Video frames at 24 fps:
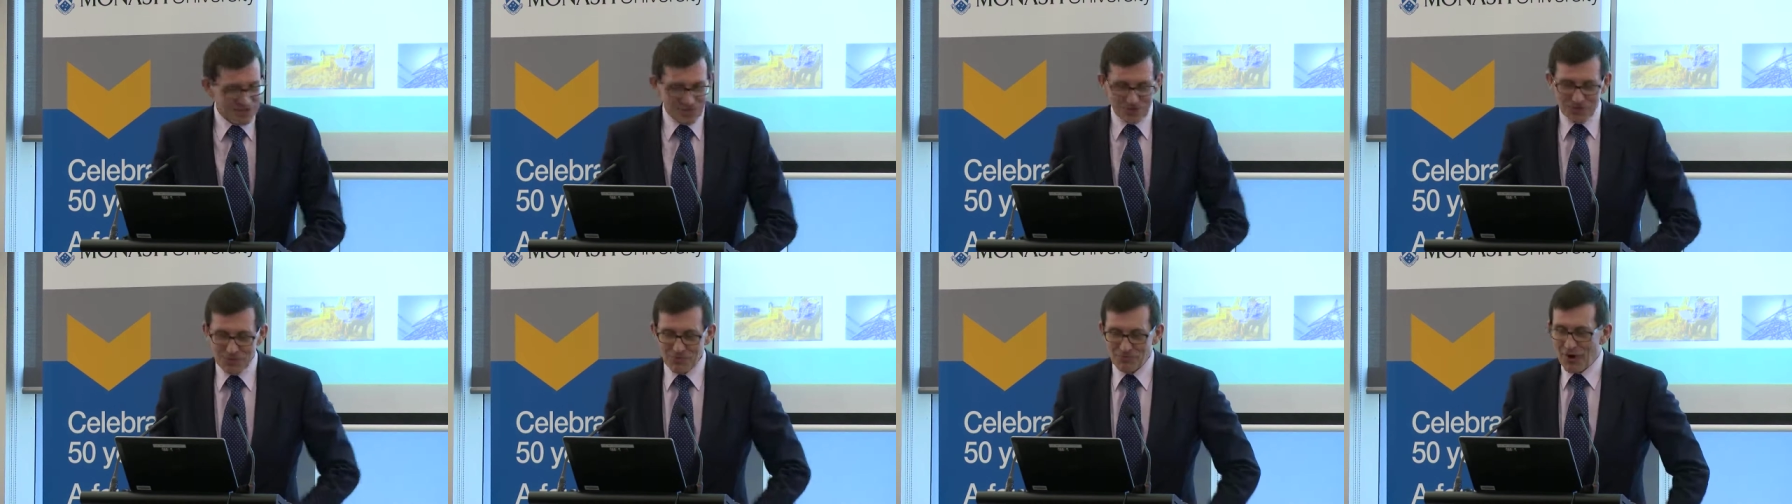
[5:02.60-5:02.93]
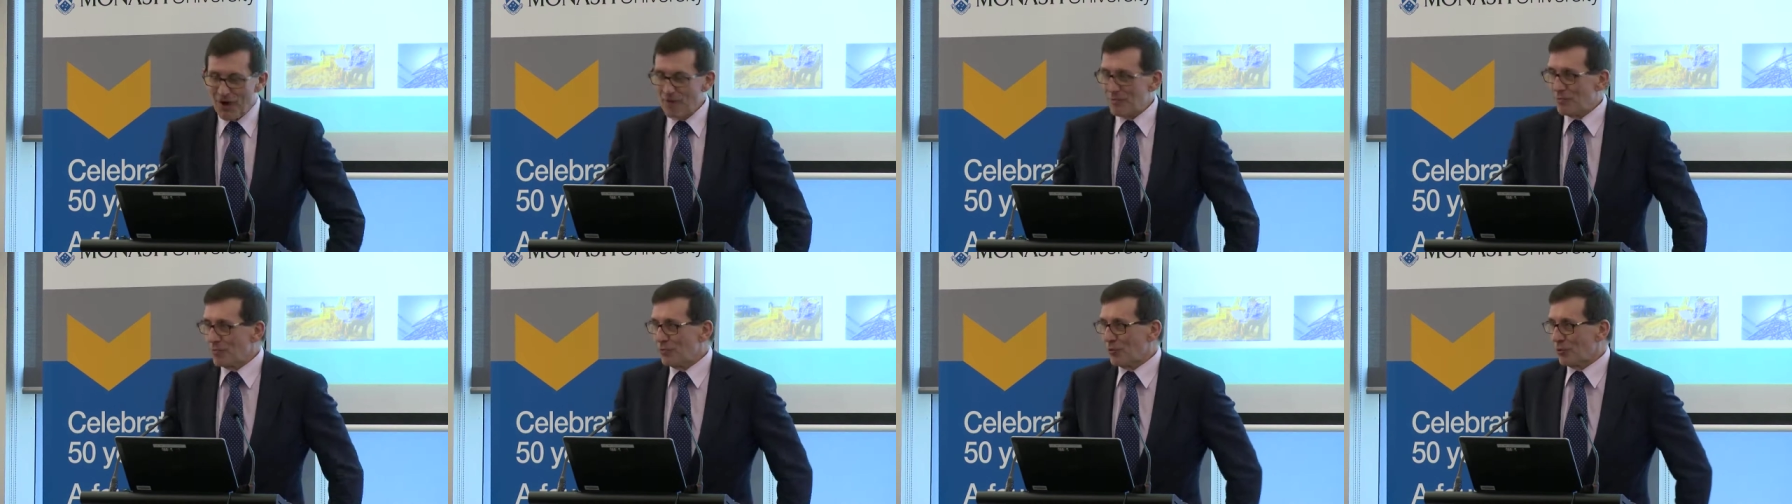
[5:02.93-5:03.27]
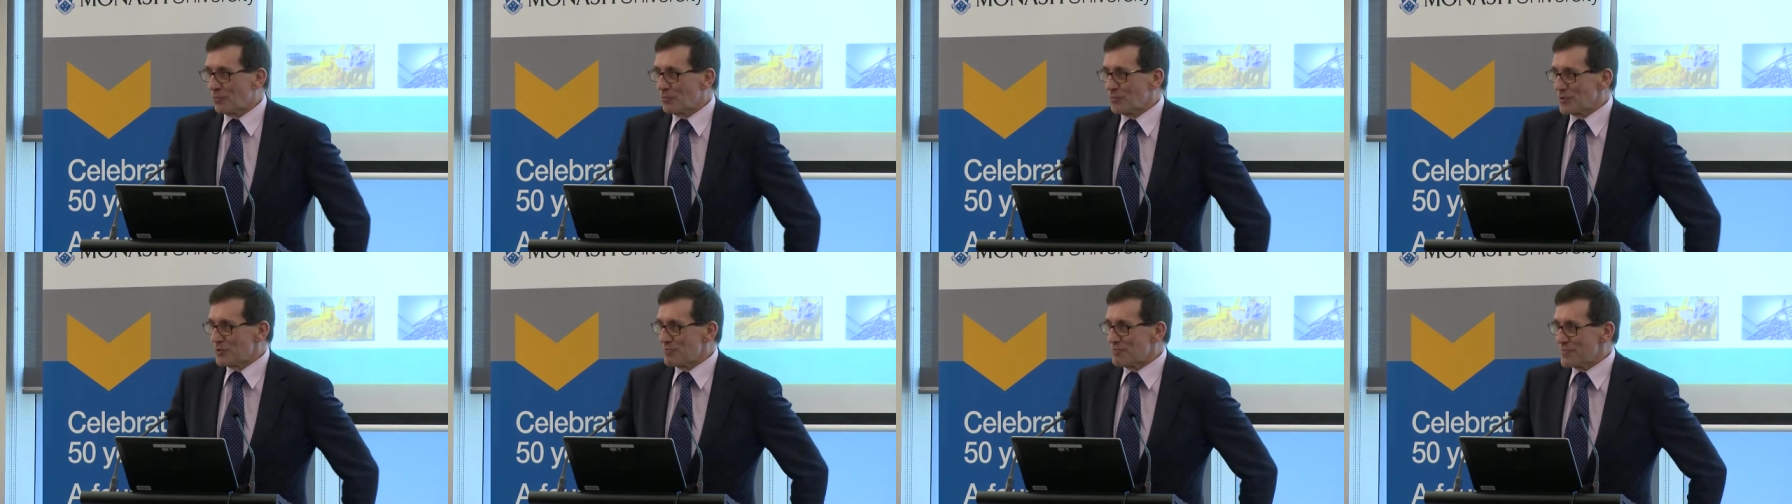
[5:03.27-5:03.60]
whom I
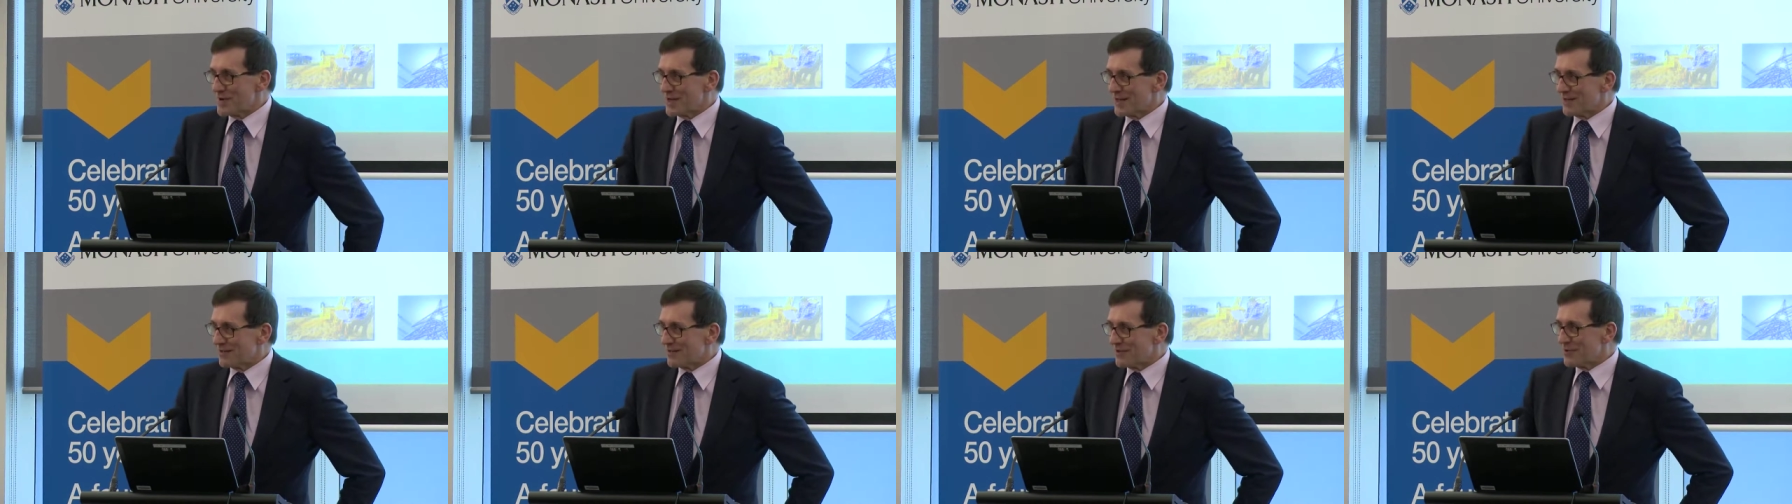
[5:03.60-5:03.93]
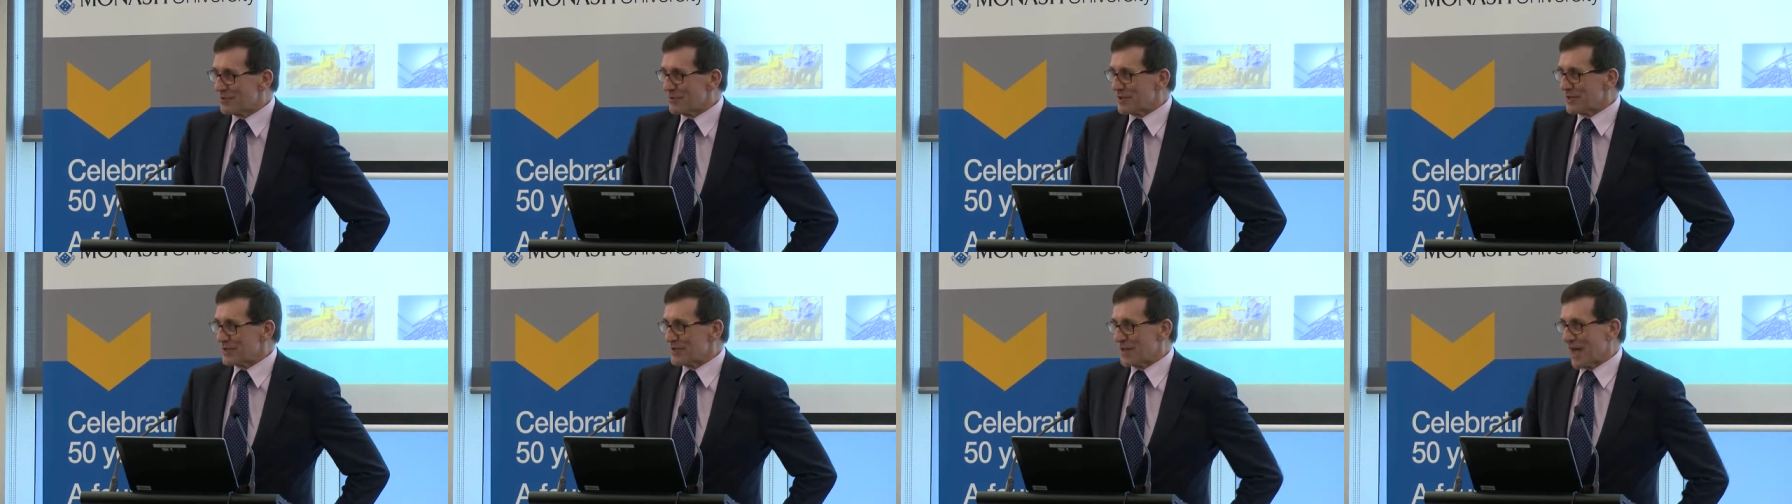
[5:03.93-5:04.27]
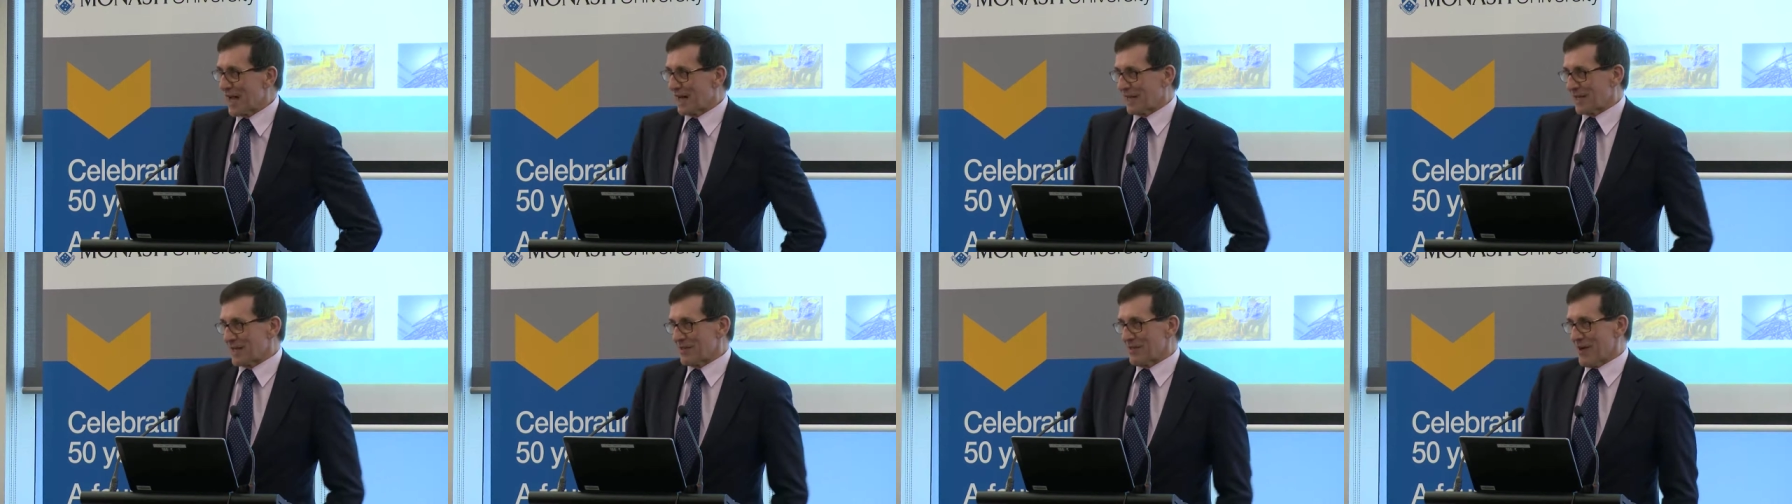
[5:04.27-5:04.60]
brought with me to do
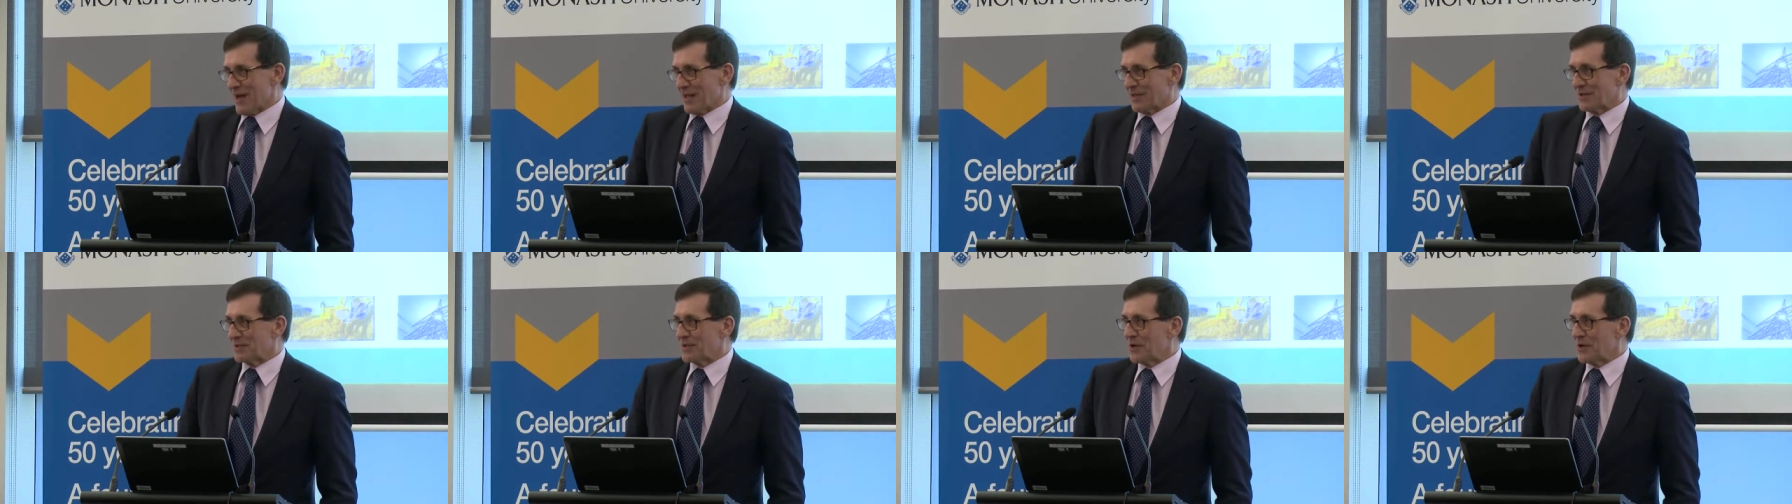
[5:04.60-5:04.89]
exactly that.